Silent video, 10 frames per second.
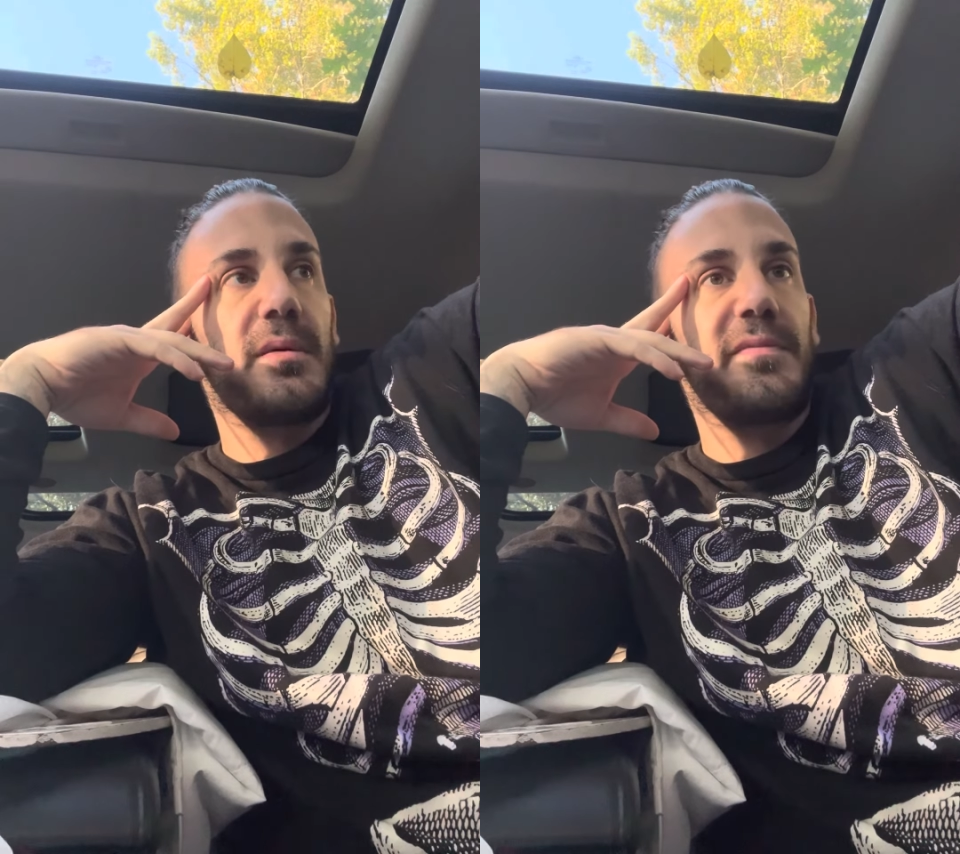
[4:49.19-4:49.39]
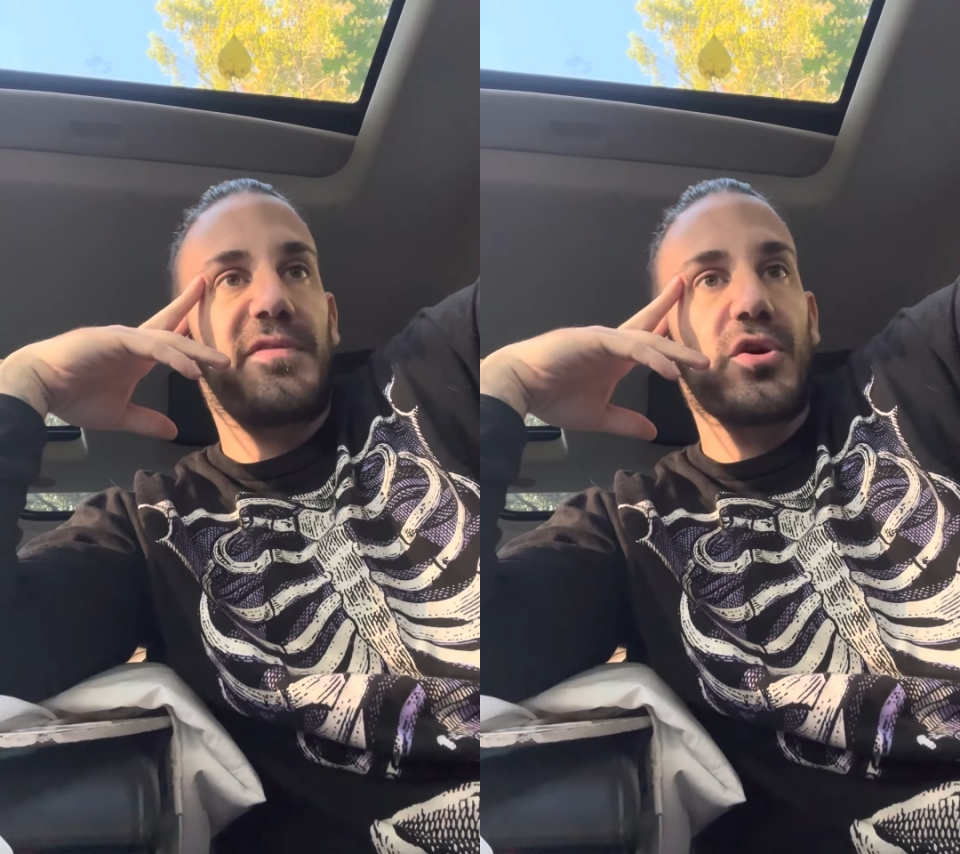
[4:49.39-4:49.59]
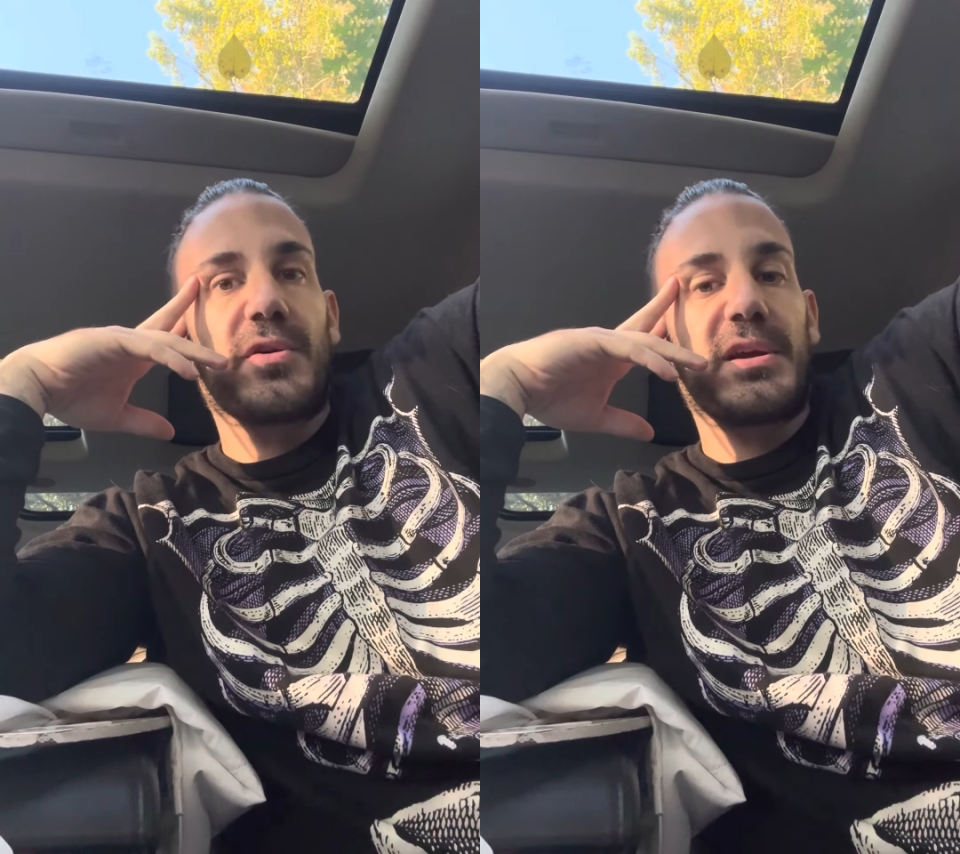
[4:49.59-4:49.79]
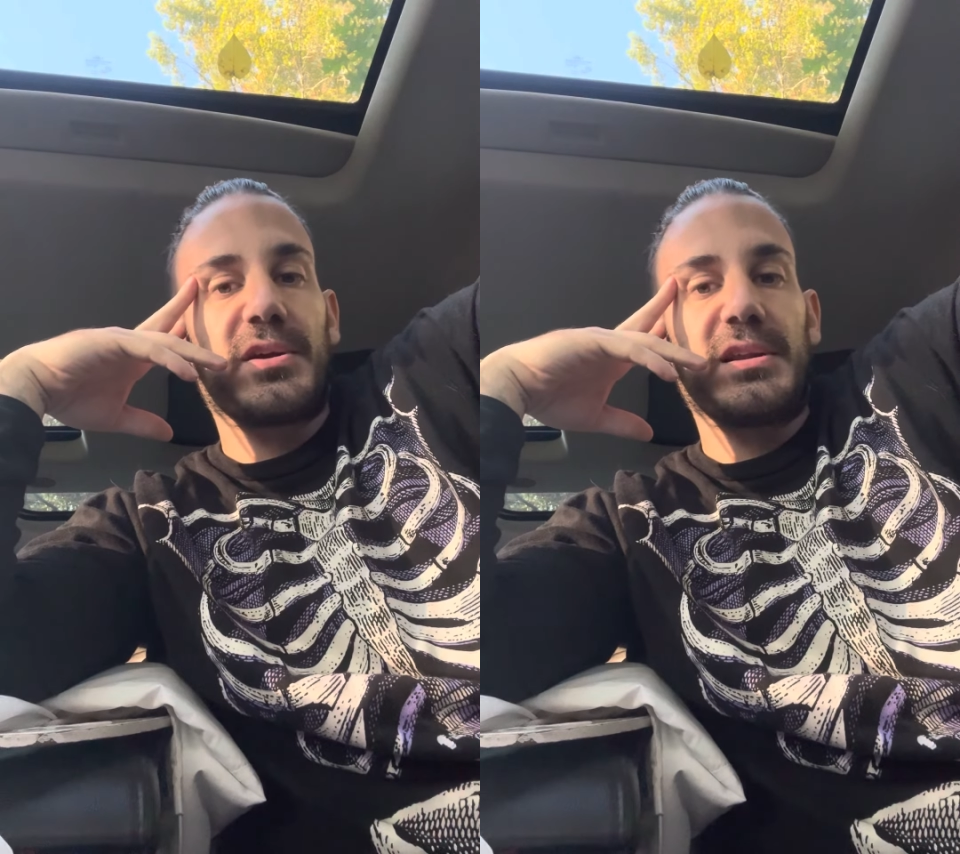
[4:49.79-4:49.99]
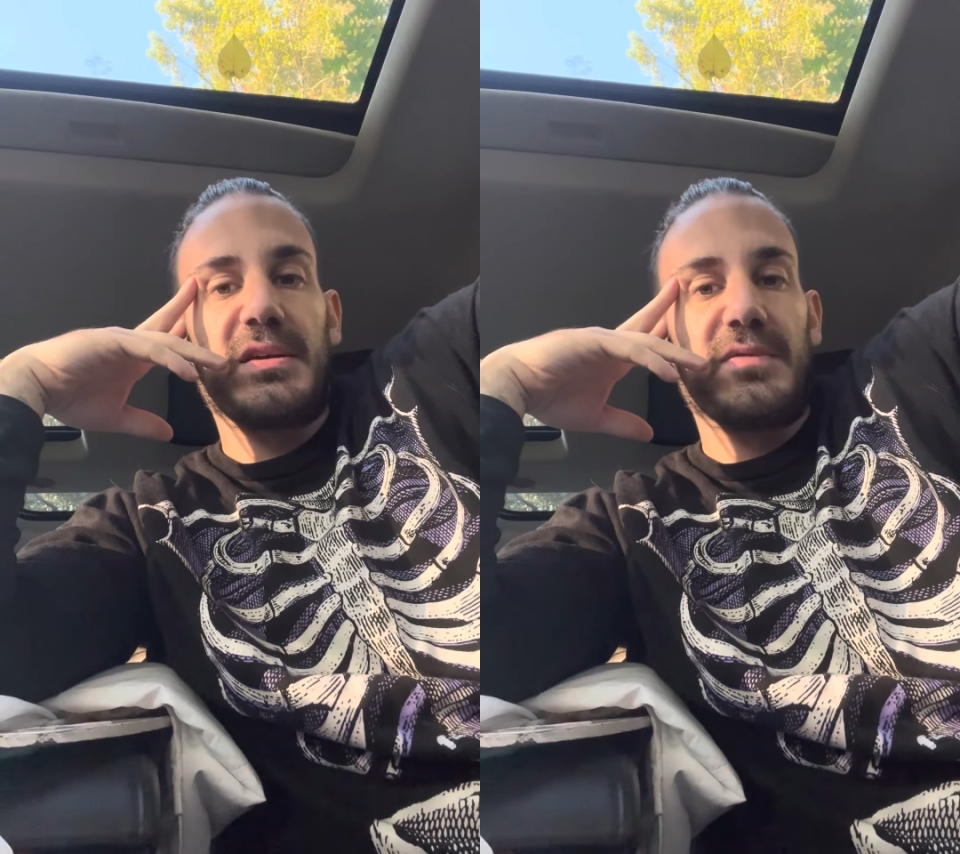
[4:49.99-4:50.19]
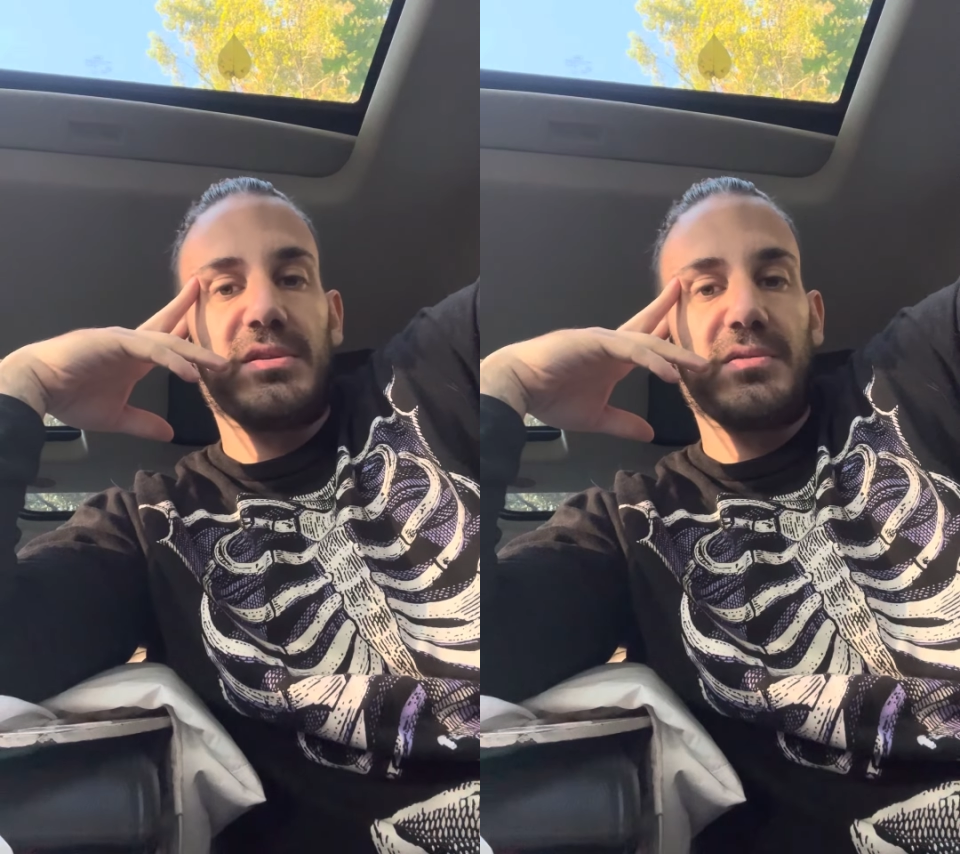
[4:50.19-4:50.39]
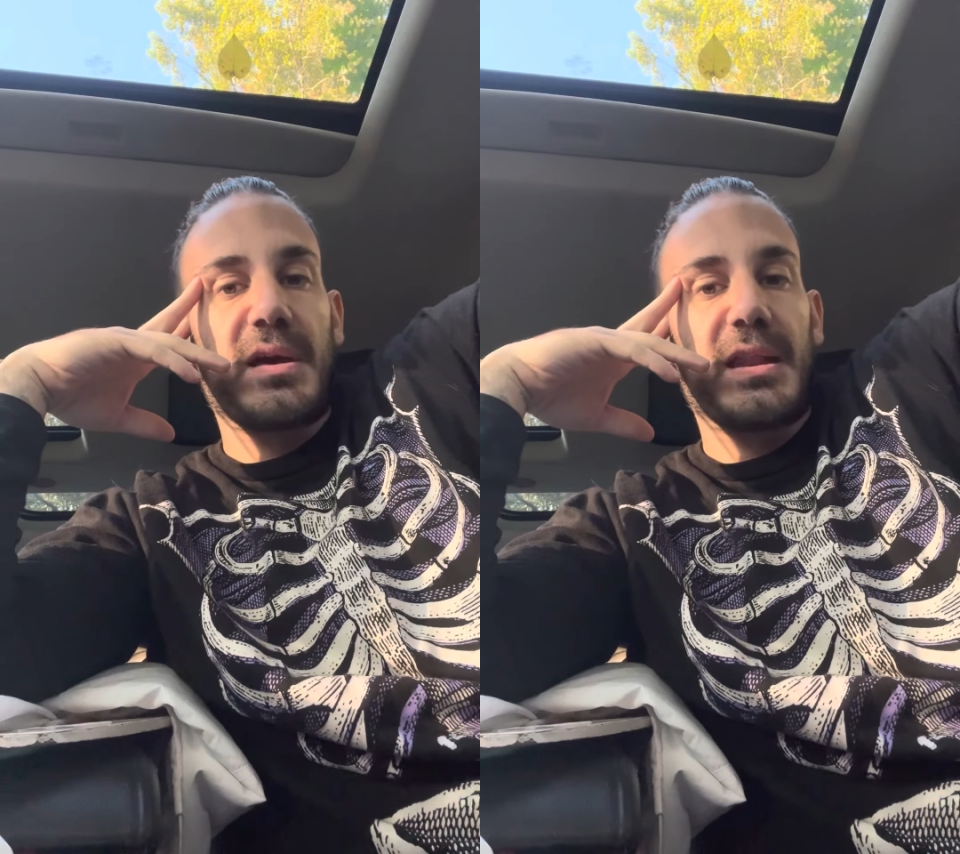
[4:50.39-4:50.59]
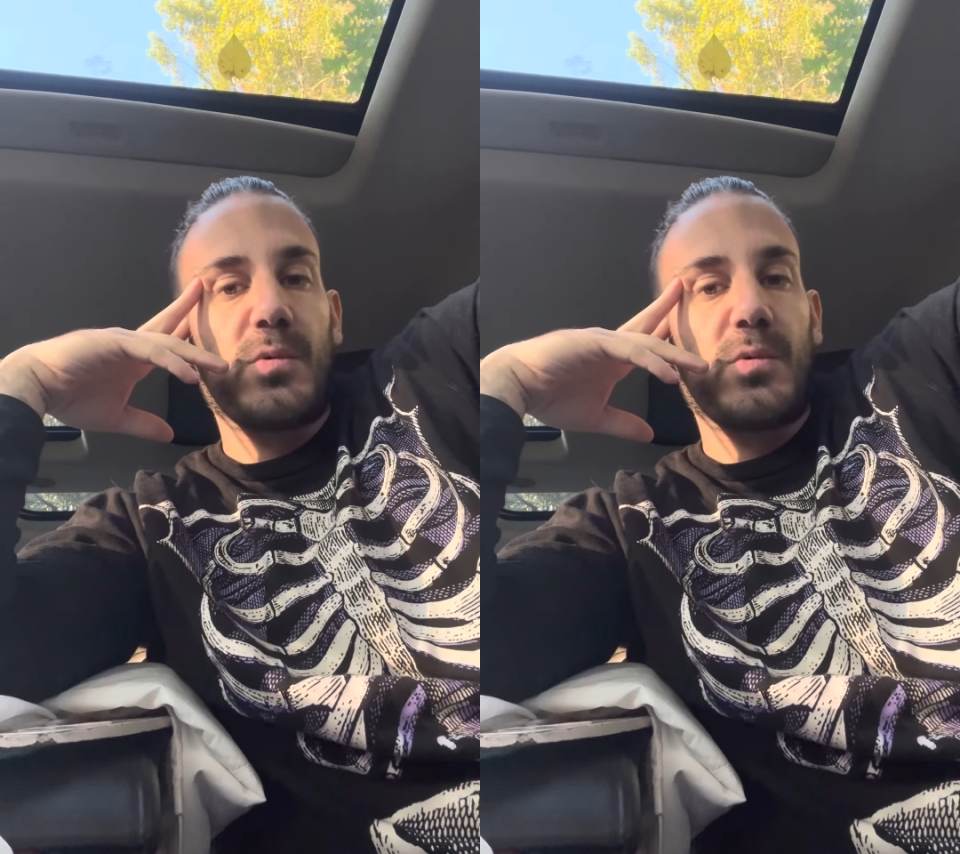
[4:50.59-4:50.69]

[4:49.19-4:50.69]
Fury couldn't even do that.